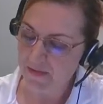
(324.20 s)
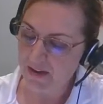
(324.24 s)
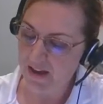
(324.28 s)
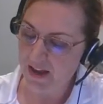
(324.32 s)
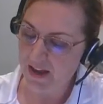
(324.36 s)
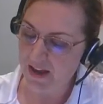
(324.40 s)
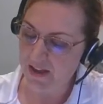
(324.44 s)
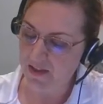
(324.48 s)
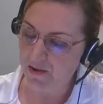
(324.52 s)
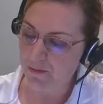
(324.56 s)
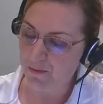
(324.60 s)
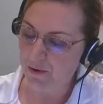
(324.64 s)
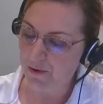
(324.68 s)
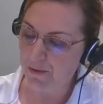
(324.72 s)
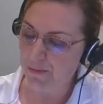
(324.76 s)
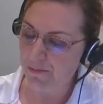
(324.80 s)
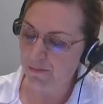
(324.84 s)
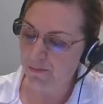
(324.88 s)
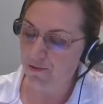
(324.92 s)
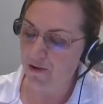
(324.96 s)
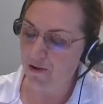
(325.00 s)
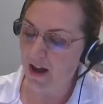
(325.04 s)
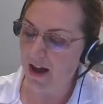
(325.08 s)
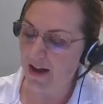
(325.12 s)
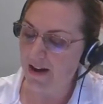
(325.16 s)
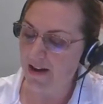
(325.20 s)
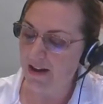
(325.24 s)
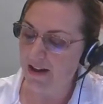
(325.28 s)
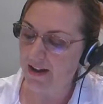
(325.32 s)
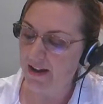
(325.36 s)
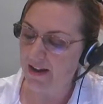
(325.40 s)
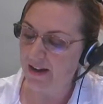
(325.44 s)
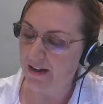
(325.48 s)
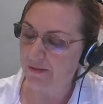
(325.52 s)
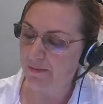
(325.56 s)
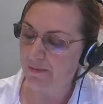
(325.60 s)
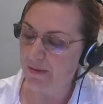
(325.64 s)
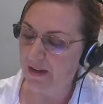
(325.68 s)
And the word
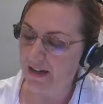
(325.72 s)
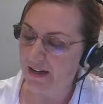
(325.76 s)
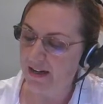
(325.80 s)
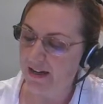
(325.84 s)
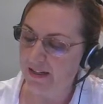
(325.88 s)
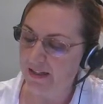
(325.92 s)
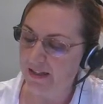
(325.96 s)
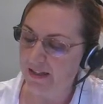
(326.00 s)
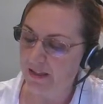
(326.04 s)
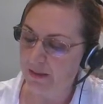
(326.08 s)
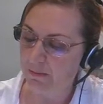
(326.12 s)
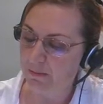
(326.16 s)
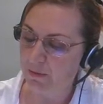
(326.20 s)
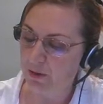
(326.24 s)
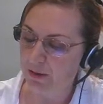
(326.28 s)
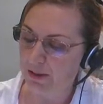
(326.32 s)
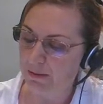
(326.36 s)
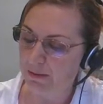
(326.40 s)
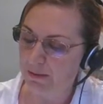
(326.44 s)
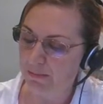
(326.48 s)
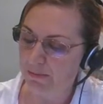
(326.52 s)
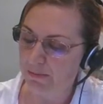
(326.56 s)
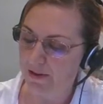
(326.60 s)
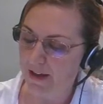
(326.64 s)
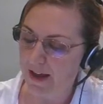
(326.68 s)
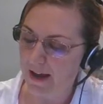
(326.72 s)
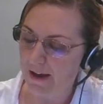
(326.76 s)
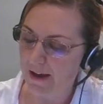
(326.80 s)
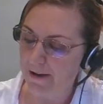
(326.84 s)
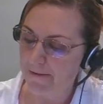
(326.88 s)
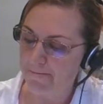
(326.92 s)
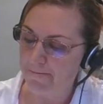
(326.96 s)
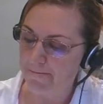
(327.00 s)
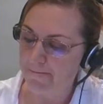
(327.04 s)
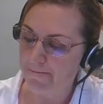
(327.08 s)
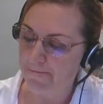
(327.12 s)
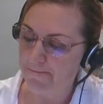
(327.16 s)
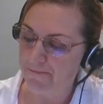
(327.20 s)
product means multiply.
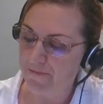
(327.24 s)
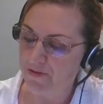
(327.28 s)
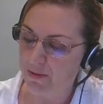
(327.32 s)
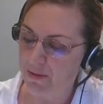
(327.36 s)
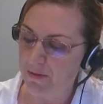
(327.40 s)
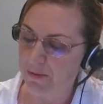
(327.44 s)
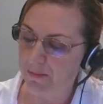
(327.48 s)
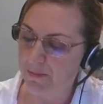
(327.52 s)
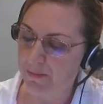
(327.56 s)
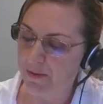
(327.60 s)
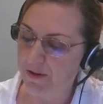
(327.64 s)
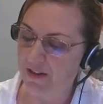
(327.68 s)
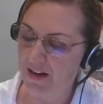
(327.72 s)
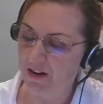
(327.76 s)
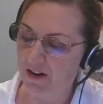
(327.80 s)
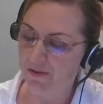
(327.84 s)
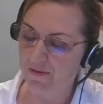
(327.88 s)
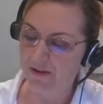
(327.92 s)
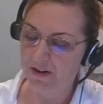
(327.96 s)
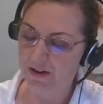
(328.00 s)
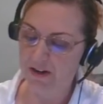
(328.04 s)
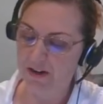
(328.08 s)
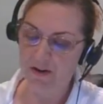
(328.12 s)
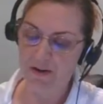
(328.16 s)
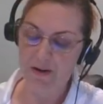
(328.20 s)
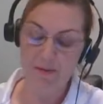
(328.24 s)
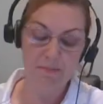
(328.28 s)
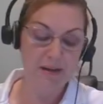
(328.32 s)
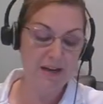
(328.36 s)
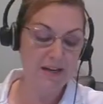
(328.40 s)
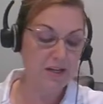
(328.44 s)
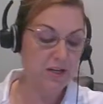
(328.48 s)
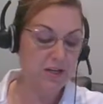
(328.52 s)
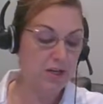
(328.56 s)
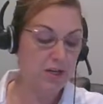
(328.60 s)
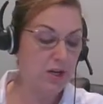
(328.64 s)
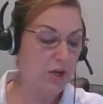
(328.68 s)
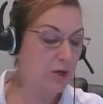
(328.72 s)
So I'm going to put that over here on my
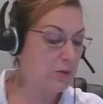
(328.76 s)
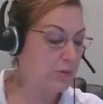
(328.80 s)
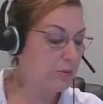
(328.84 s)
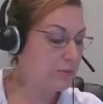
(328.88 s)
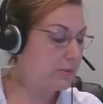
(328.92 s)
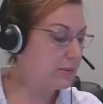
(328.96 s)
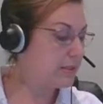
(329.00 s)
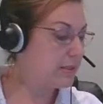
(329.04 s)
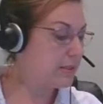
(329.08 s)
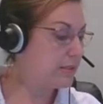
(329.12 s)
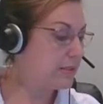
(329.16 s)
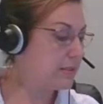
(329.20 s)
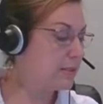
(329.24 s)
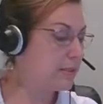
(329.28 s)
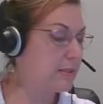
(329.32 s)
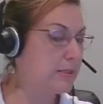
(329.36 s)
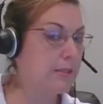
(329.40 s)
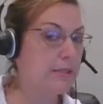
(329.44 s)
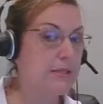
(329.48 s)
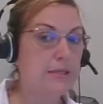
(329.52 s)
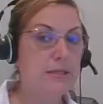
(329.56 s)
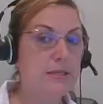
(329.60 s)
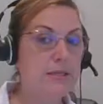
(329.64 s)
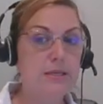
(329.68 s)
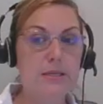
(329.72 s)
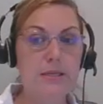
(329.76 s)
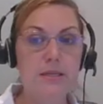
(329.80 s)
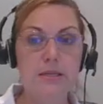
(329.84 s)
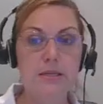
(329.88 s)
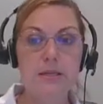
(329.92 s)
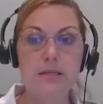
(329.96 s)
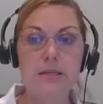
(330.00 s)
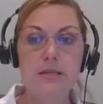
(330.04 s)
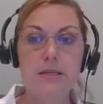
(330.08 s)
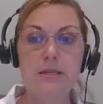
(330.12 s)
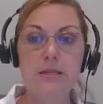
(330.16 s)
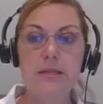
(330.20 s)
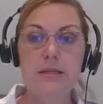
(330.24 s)
notes.
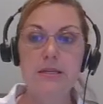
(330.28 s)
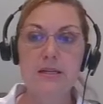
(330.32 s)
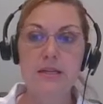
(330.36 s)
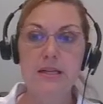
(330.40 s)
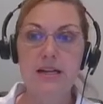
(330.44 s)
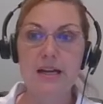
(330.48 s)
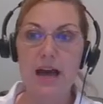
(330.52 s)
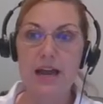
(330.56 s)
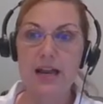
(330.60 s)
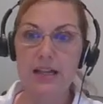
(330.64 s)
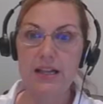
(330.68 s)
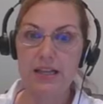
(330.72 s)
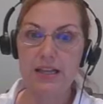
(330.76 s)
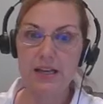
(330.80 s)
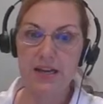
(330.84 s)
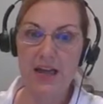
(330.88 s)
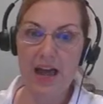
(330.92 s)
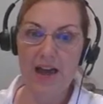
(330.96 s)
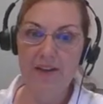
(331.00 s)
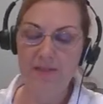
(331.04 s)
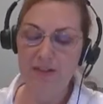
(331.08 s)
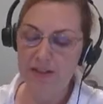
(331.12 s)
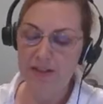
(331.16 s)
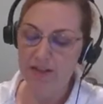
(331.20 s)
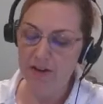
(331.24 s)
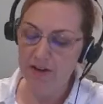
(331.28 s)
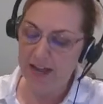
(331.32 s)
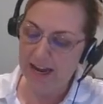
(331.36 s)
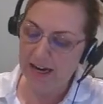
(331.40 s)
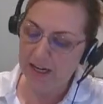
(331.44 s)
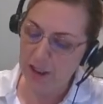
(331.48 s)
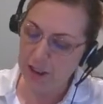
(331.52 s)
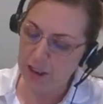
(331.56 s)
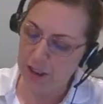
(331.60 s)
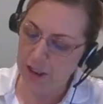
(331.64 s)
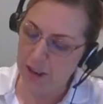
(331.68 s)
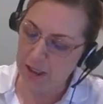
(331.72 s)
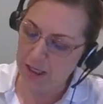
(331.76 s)
Got a little, have a little
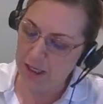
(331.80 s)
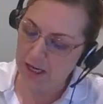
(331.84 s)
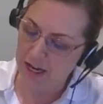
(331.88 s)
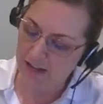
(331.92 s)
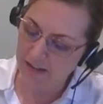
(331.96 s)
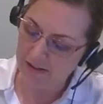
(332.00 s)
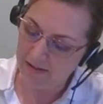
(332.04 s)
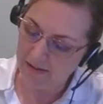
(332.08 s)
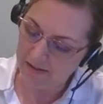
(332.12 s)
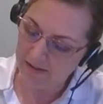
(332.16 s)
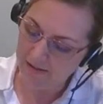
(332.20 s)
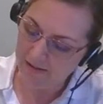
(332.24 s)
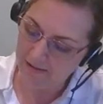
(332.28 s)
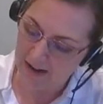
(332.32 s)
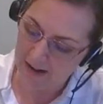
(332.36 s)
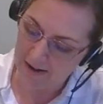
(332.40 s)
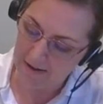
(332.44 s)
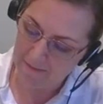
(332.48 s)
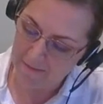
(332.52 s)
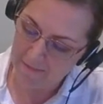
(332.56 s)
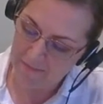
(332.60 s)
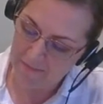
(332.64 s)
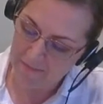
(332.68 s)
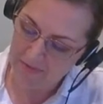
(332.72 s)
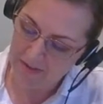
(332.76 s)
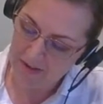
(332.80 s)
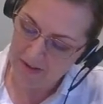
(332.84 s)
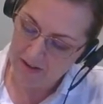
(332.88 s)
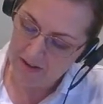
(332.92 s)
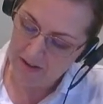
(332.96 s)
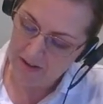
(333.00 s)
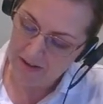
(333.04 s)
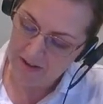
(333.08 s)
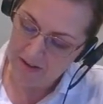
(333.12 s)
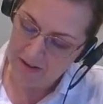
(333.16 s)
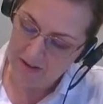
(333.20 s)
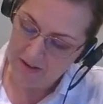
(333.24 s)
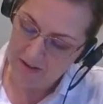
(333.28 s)
extra, right?
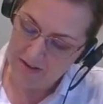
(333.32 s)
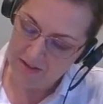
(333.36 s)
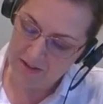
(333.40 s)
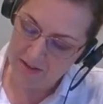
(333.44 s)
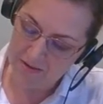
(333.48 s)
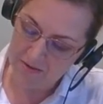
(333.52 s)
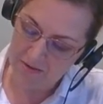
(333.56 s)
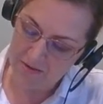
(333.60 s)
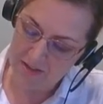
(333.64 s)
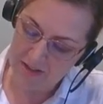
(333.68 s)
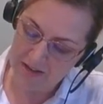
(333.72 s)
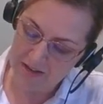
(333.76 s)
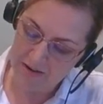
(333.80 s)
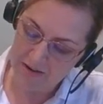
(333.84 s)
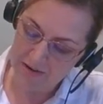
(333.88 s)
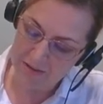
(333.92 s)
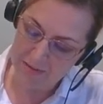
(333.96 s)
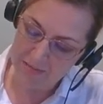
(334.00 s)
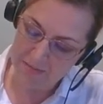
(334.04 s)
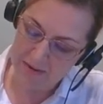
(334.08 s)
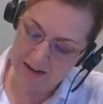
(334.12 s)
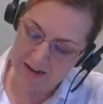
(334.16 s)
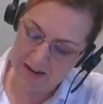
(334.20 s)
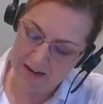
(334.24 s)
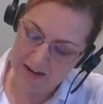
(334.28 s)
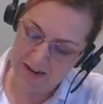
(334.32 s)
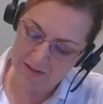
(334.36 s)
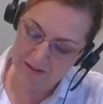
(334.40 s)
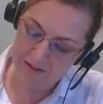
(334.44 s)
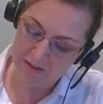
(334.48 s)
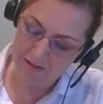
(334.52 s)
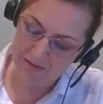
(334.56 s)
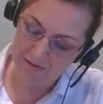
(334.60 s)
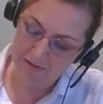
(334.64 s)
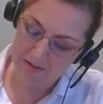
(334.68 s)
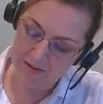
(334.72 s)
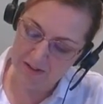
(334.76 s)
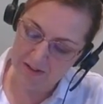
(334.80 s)
So there's my answer
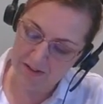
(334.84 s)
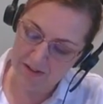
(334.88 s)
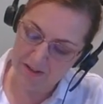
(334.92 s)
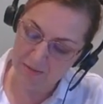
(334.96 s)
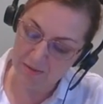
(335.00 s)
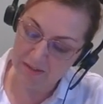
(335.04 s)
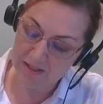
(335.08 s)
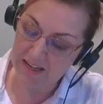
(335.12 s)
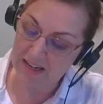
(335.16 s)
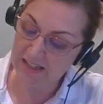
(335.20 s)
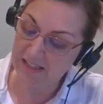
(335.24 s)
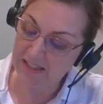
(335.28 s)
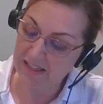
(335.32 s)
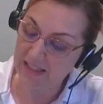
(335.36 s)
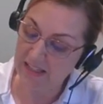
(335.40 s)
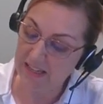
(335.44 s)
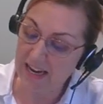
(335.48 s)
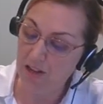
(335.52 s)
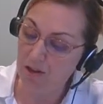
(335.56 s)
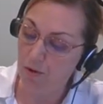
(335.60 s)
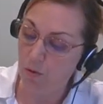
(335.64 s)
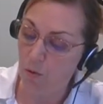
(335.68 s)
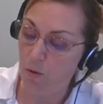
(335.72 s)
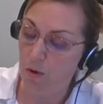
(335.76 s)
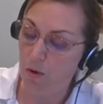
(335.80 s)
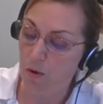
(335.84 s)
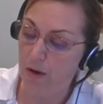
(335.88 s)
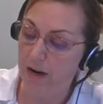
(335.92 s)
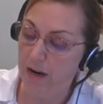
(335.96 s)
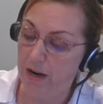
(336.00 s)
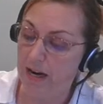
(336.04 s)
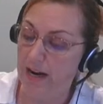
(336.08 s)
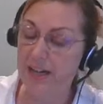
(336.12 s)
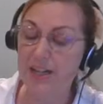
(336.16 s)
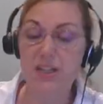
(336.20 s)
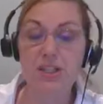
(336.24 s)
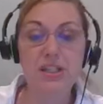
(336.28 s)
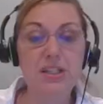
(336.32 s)
for this one. It's either or,
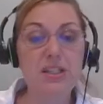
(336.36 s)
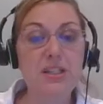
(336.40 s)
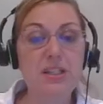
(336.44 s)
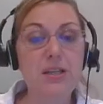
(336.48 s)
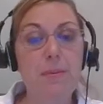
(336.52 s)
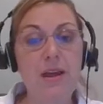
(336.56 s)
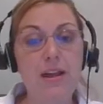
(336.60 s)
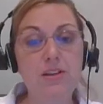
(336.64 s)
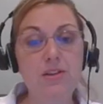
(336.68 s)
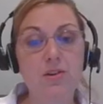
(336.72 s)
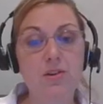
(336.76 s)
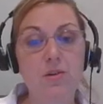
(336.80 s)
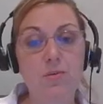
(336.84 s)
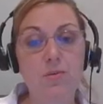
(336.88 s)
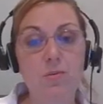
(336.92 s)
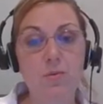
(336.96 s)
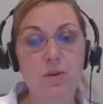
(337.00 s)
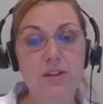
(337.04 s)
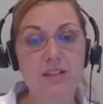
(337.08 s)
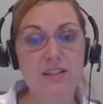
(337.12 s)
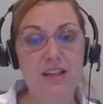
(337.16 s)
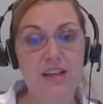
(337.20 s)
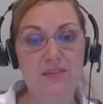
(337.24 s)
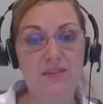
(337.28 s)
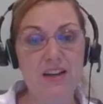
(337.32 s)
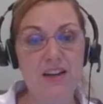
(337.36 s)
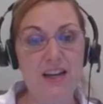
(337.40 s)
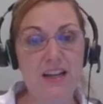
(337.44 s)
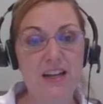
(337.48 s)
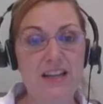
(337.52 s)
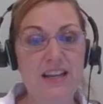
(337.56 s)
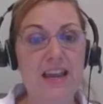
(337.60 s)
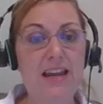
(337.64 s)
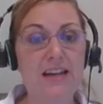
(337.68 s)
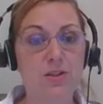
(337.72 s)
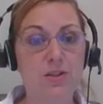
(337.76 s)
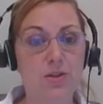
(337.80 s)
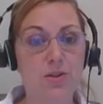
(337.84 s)
and it just depends on what's given in
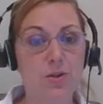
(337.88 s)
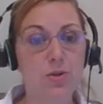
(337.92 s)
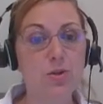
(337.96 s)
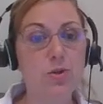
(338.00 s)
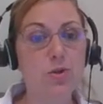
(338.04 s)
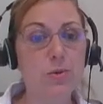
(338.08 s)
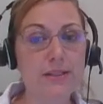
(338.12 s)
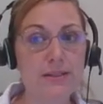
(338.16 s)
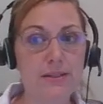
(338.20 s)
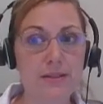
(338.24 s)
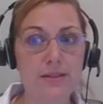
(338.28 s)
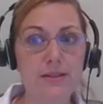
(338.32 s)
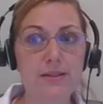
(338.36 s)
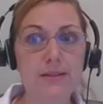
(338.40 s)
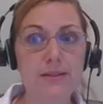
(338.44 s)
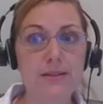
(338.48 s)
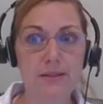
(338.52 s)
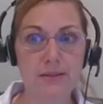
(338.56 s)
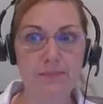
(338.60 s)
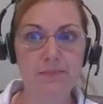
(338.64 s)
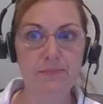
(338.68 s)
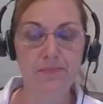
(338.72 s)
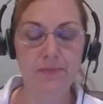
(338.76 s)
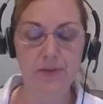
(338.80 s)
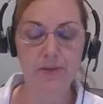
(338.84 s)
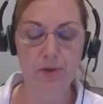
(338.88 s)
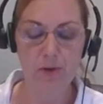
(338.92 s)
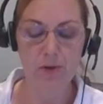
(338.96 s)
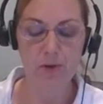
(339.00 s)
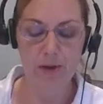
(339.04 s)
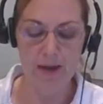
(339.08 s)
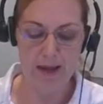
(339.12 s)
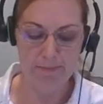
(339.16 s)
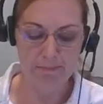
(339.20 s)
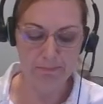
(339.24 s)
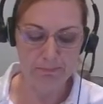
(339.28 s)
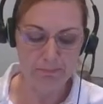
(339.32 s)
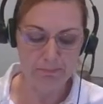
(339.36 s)
the answer choices.
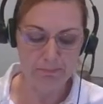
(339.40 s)
Okay.